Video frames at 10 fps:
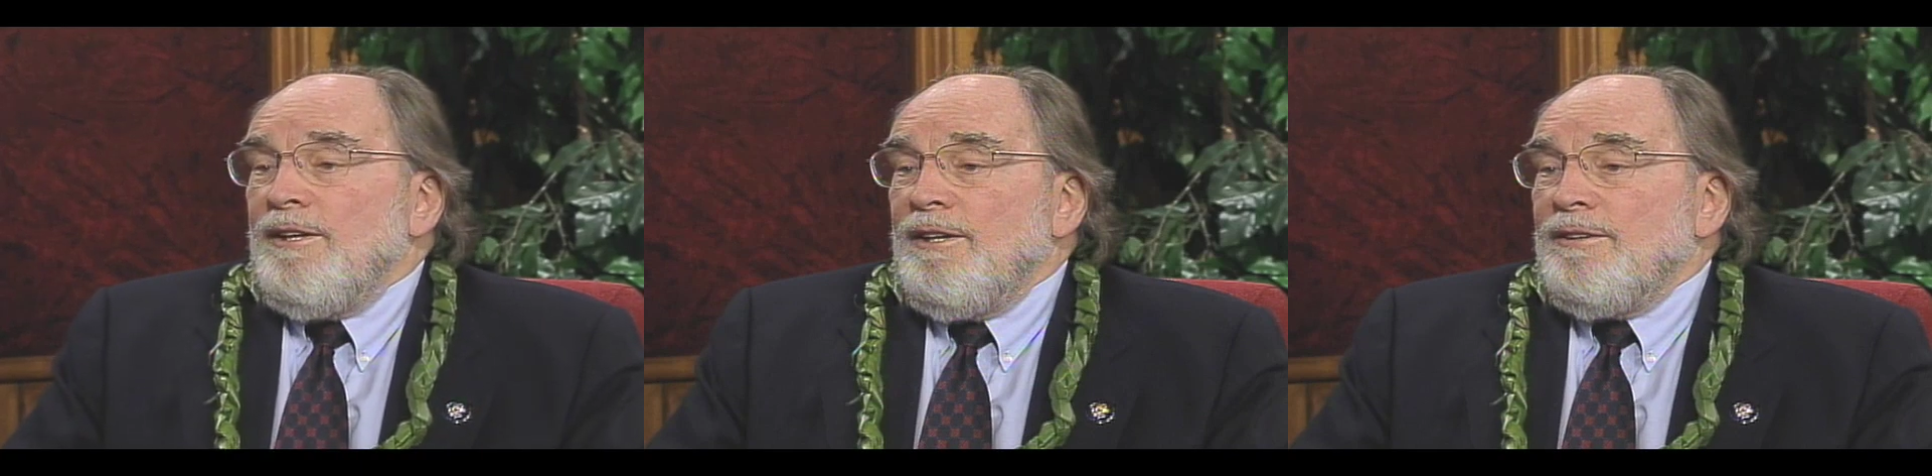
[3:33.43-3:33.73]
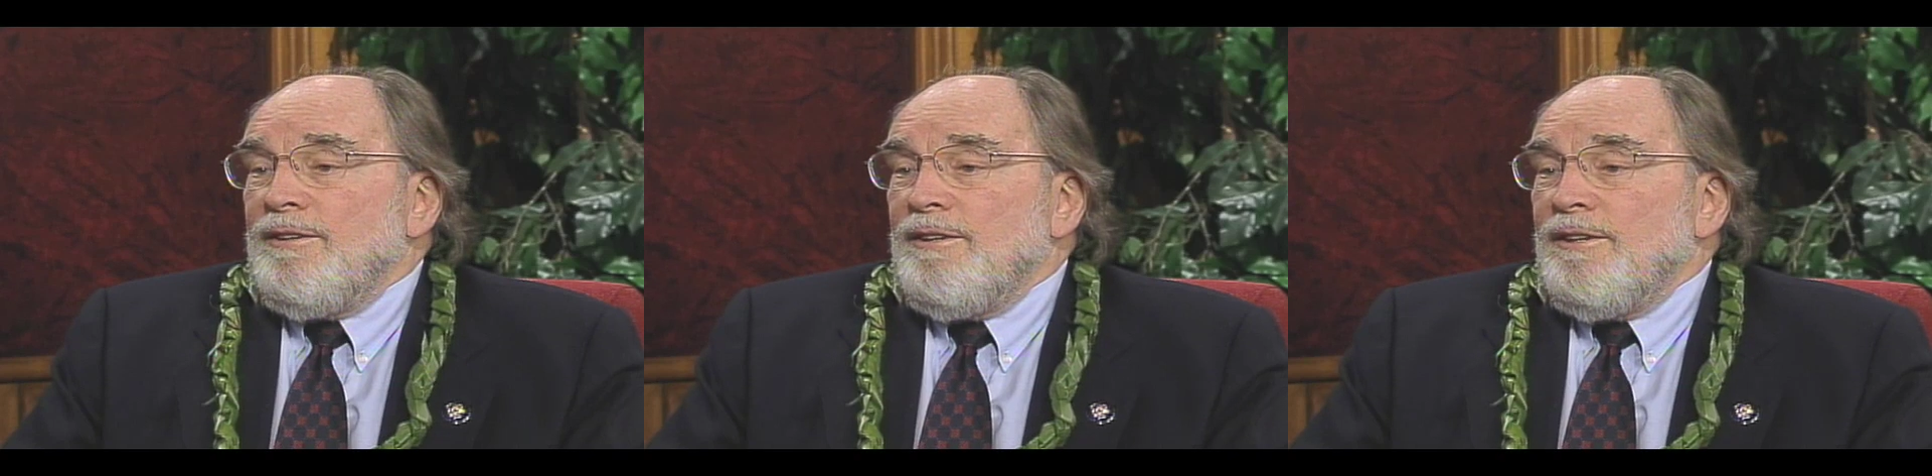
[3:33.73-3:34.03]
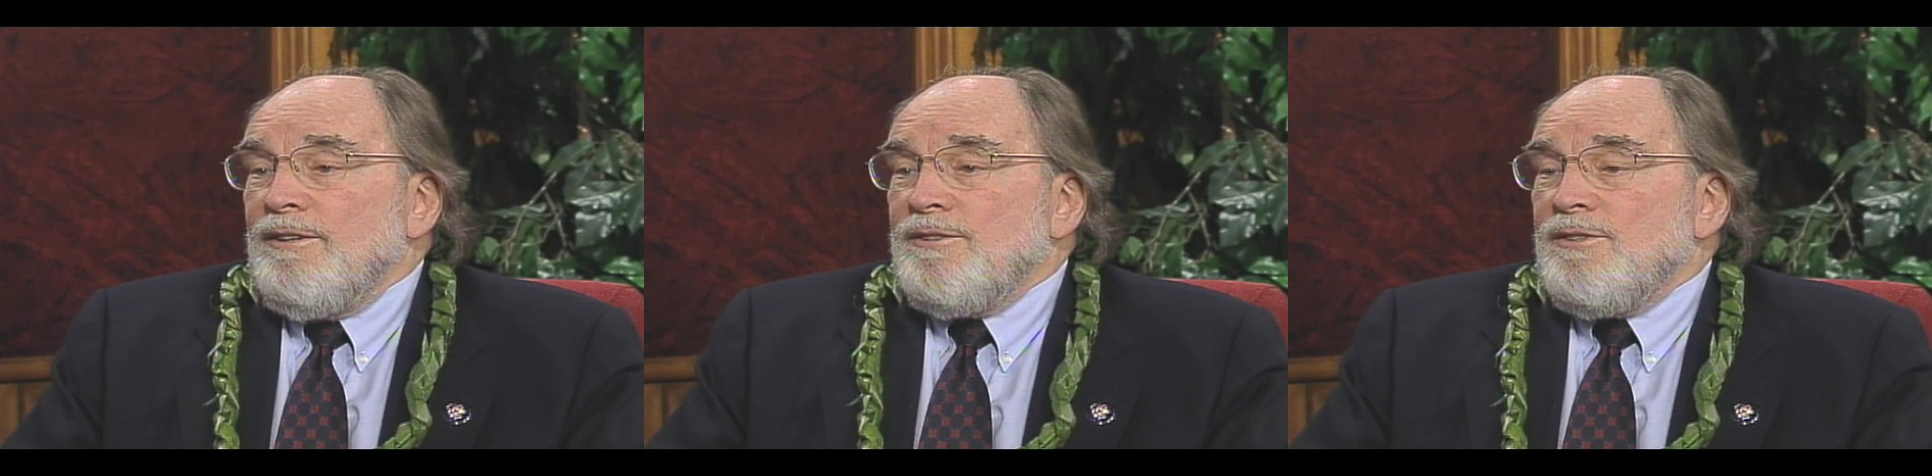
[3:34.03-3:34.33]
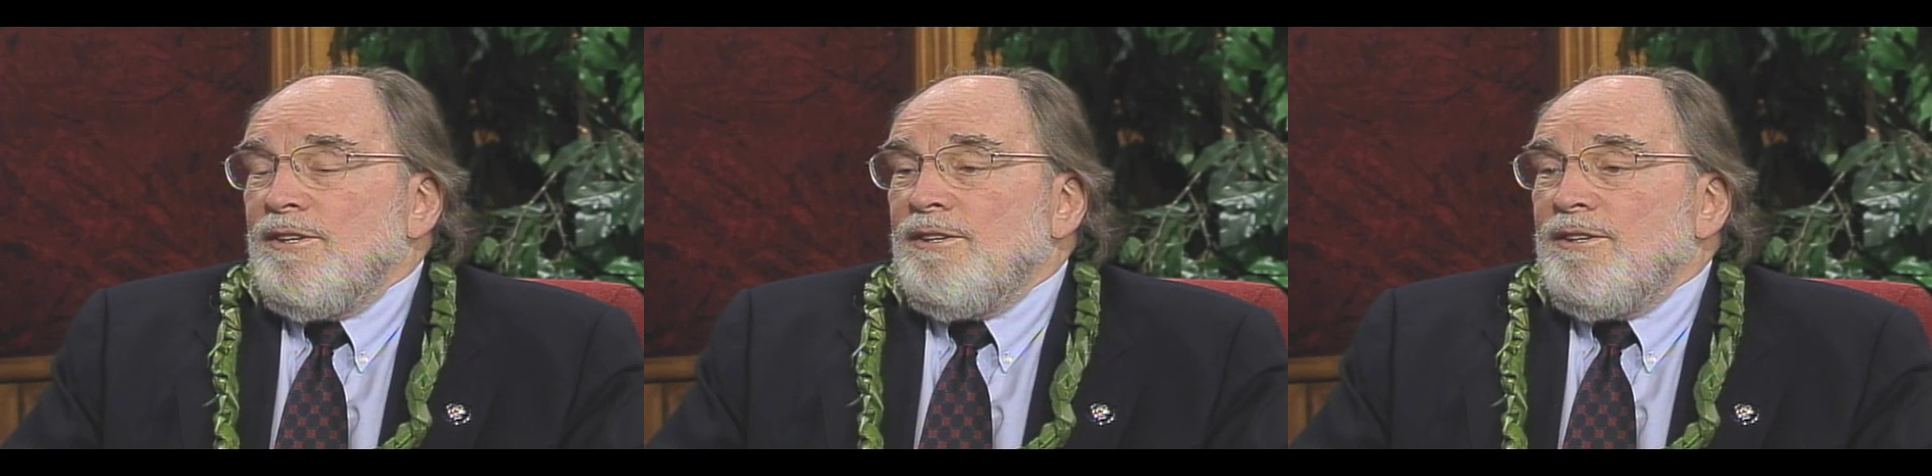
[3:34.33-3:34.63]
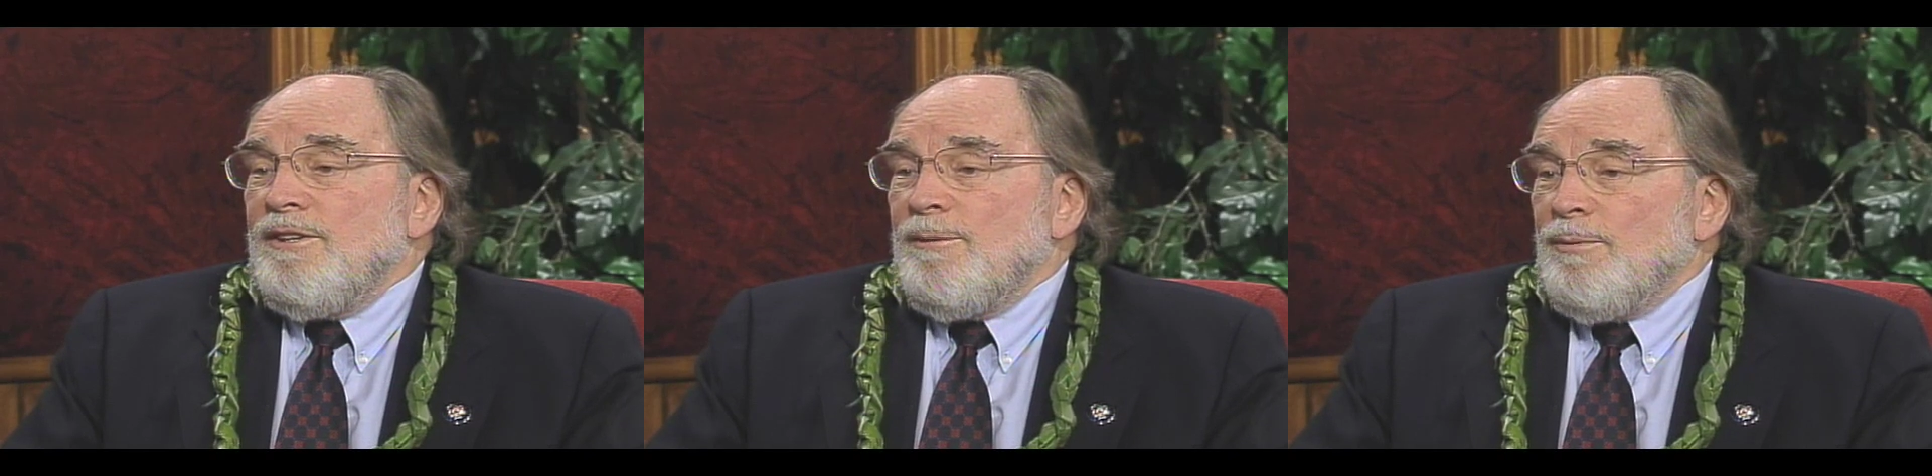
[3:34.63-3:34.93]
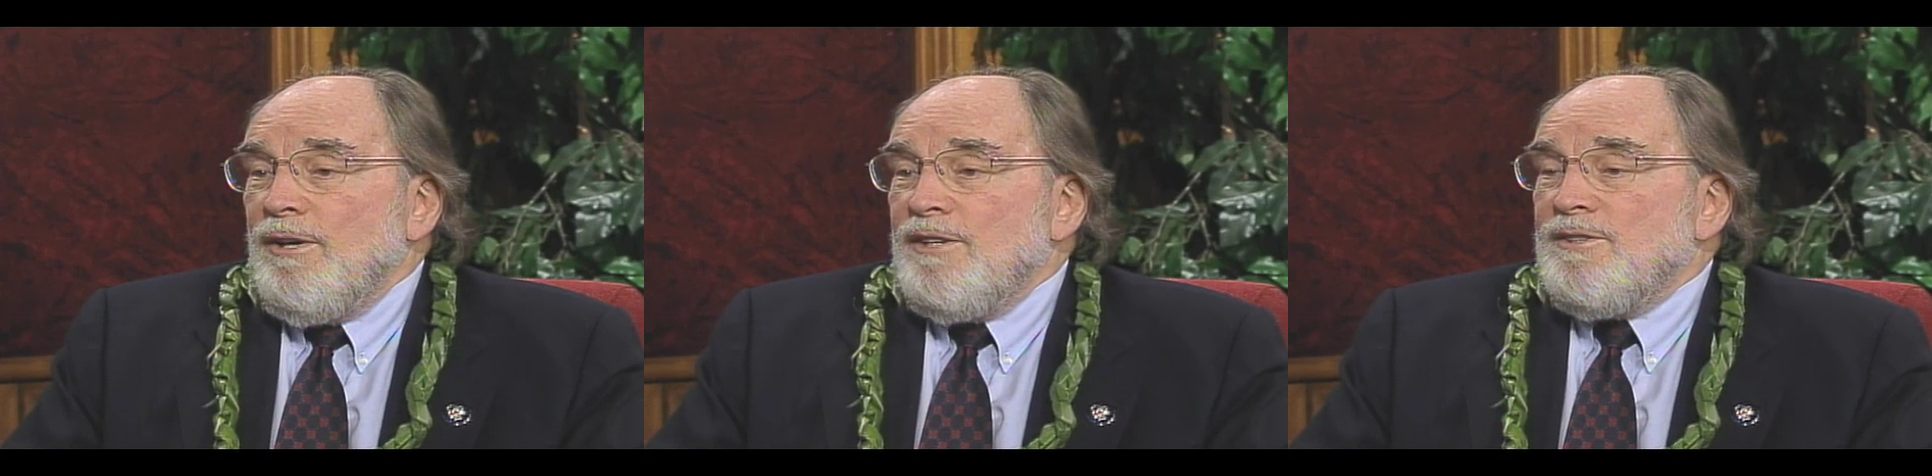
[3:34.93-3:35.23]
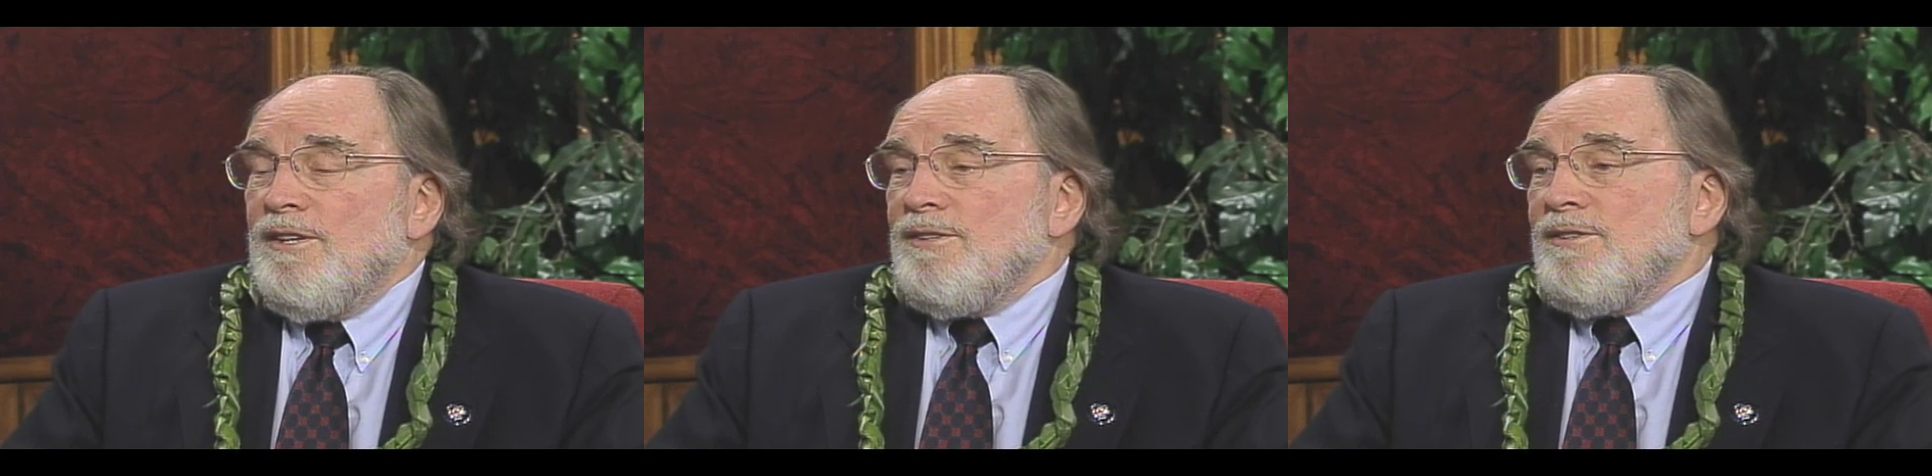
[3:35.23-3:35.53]
and uh, in the
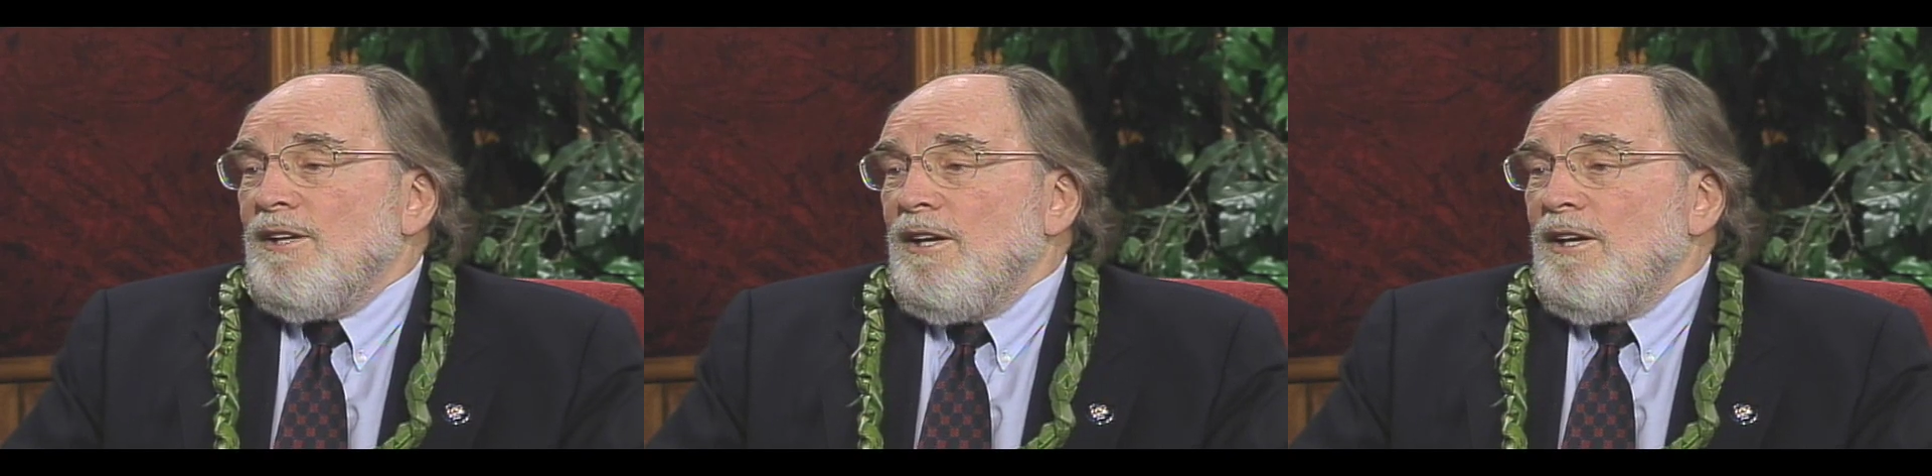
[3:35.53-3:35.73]
process,